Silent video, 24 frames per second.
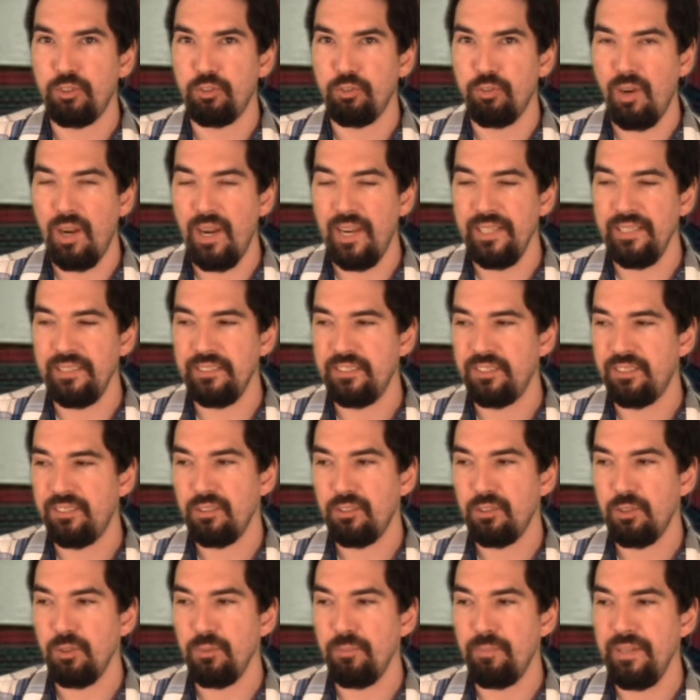trying
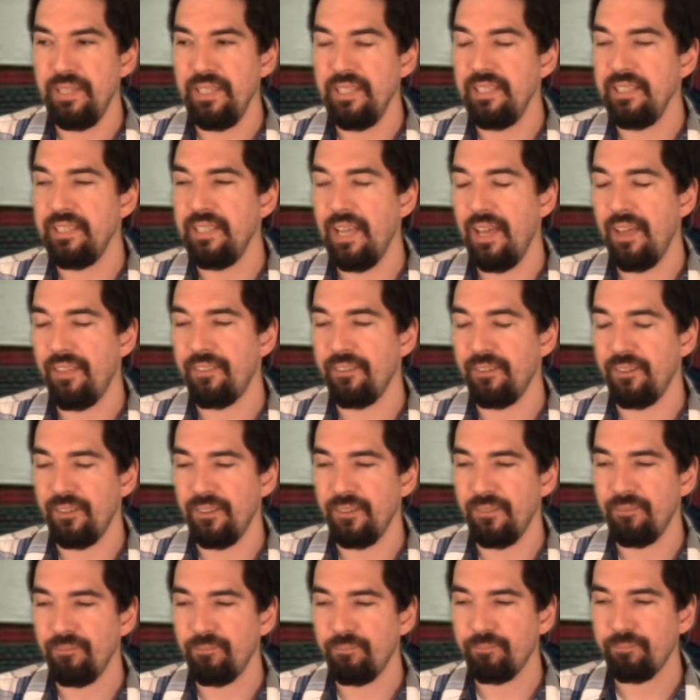to be
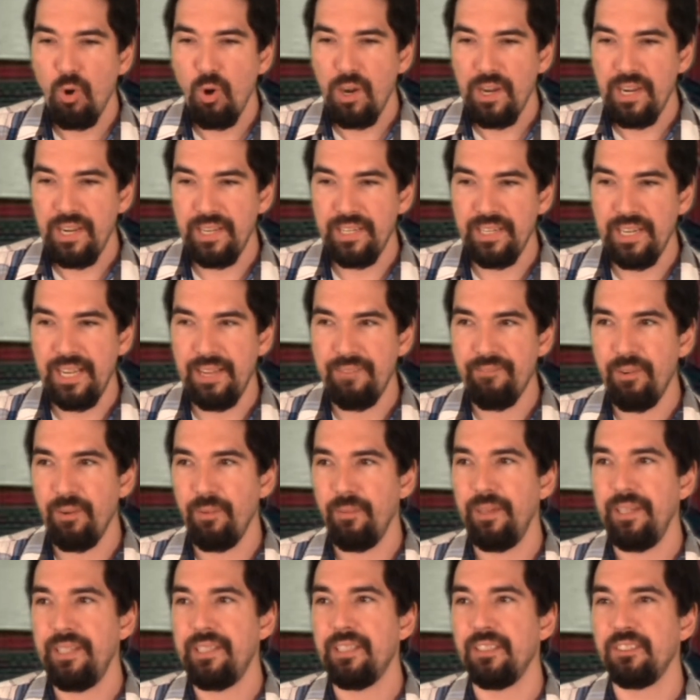together in a
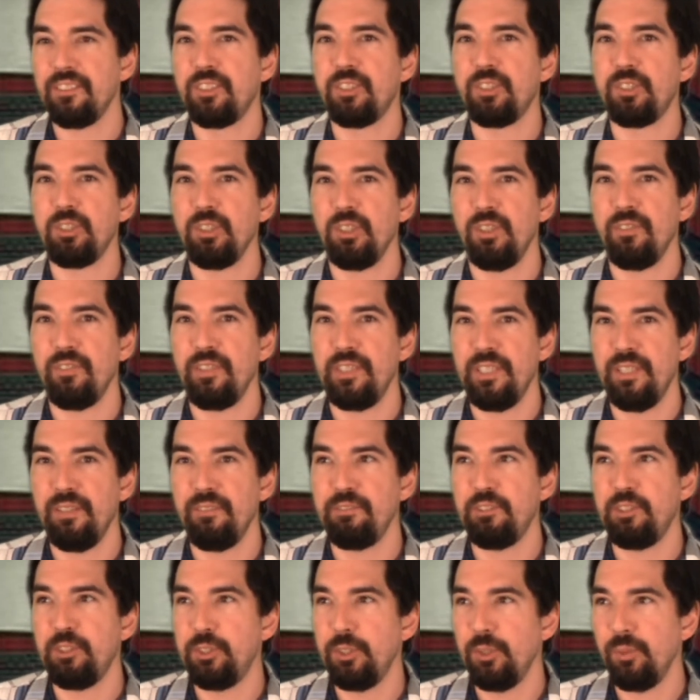very
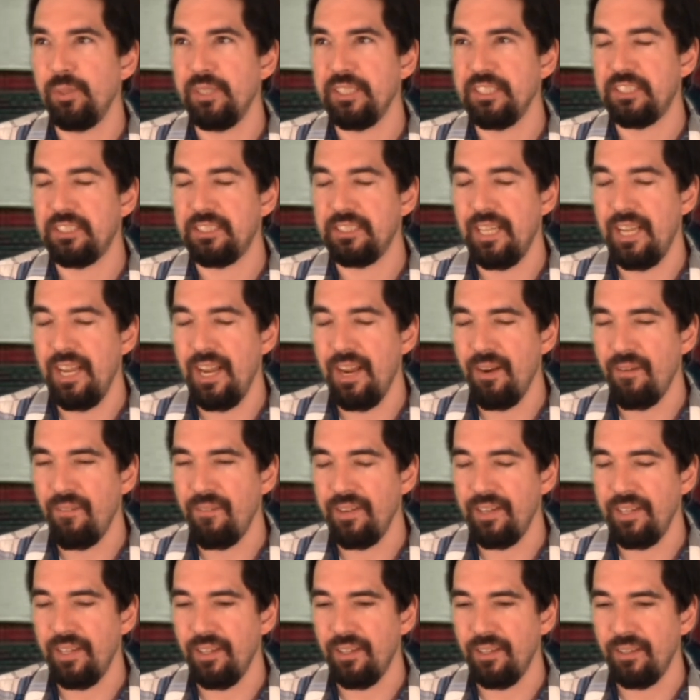conservative Jewish
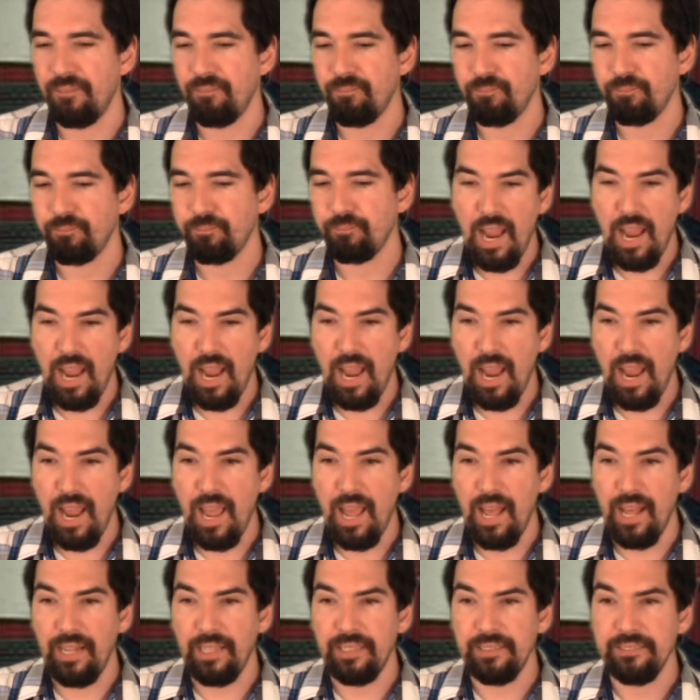area.
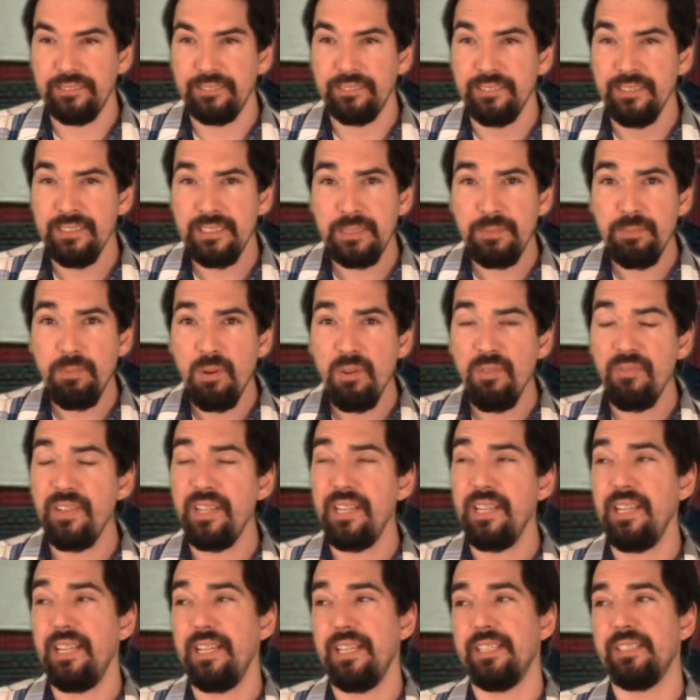And this
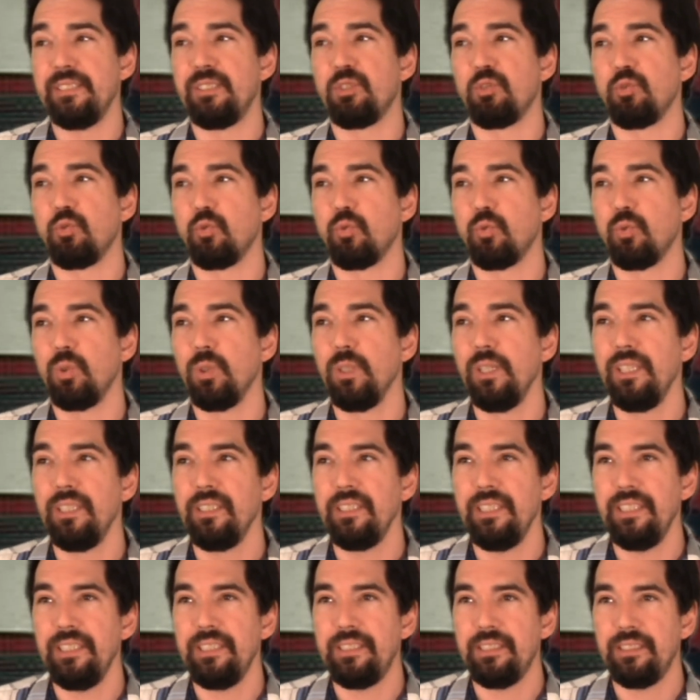movie is
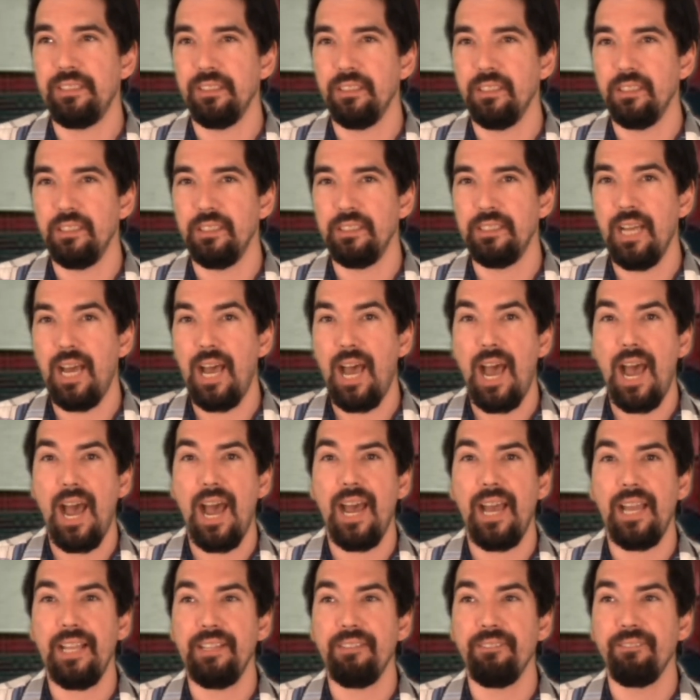really good.
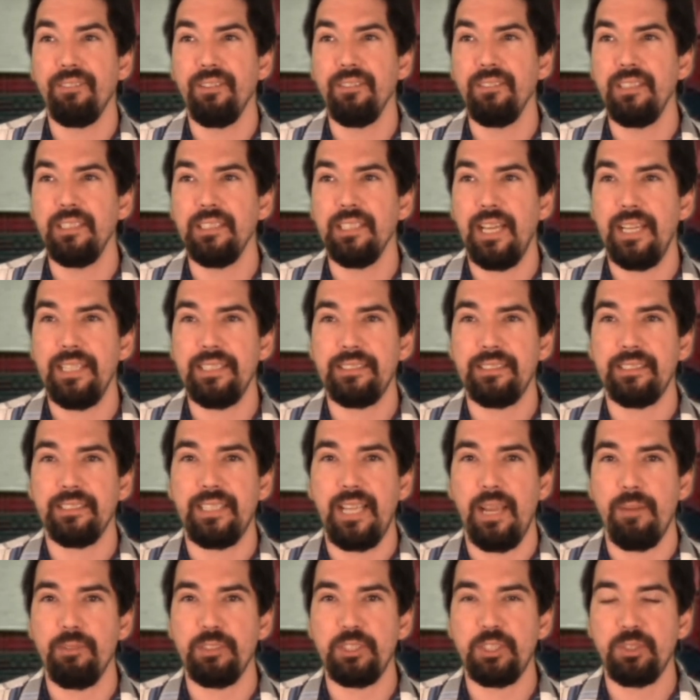I really like the
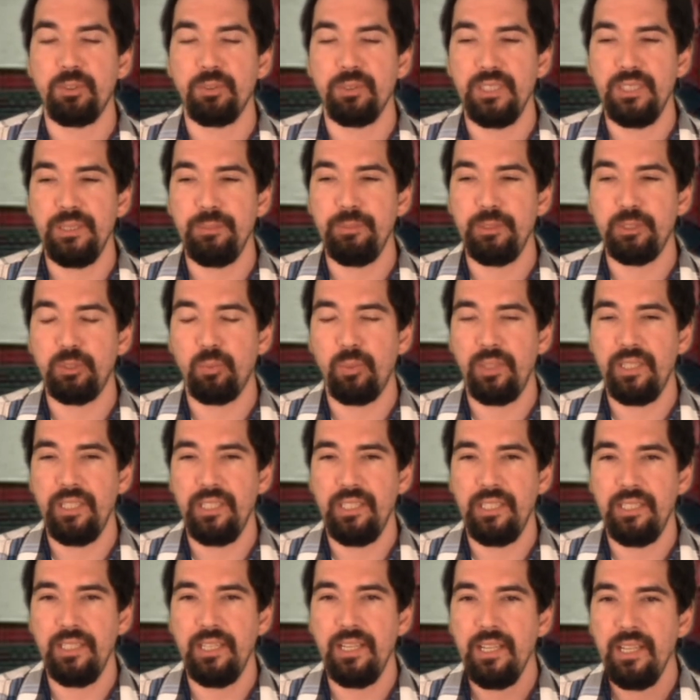chemistry
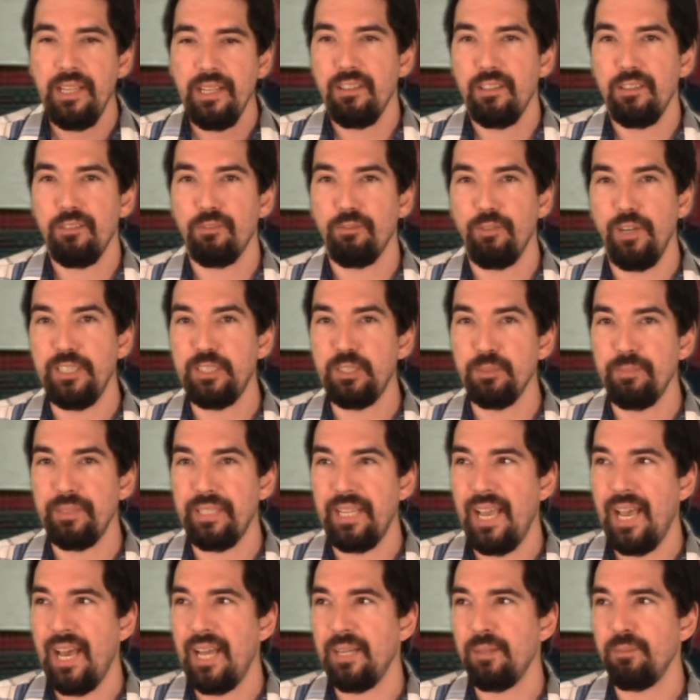between Rachel
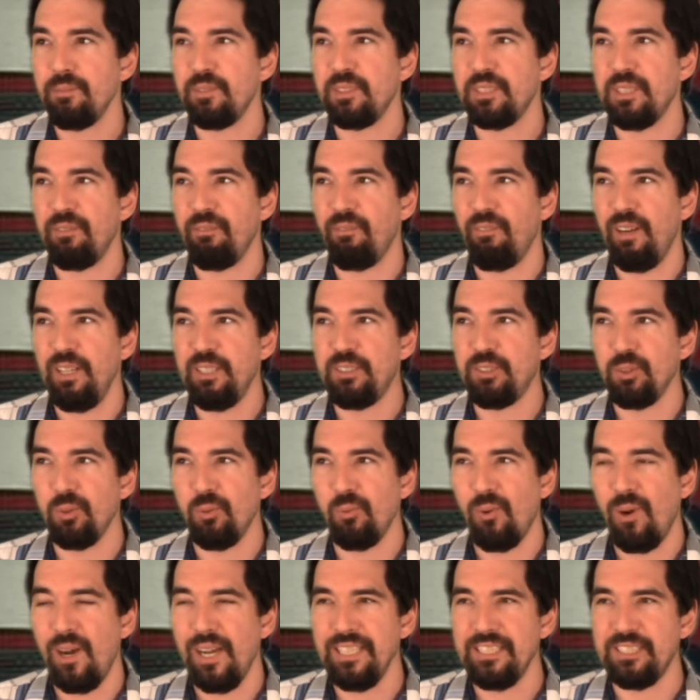McAdams and Rachel
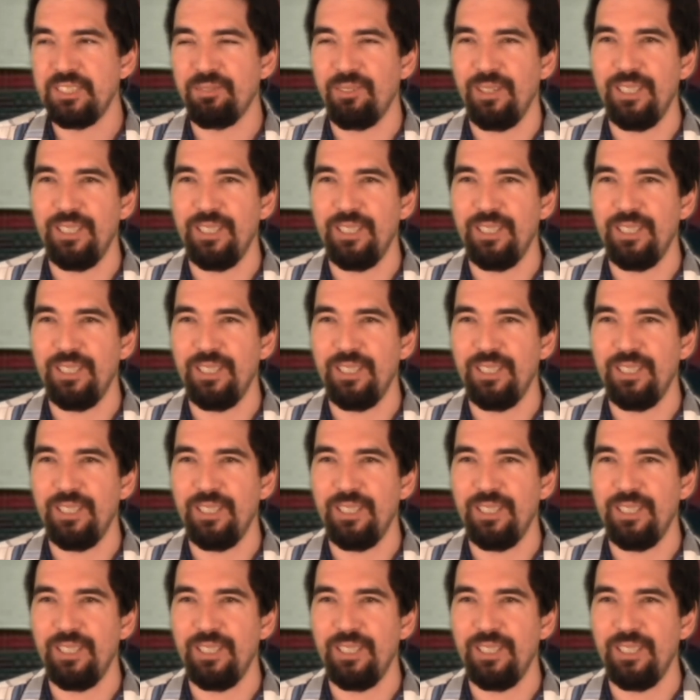Weisz,